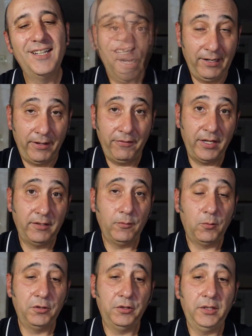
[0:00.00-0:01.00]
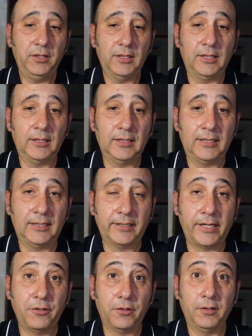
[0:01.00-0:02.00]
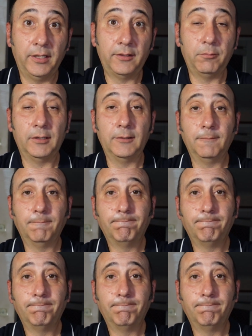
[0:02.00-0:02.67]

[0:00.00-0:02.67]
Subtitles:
Anyway, thanks for watching. I'll catch you on the next one.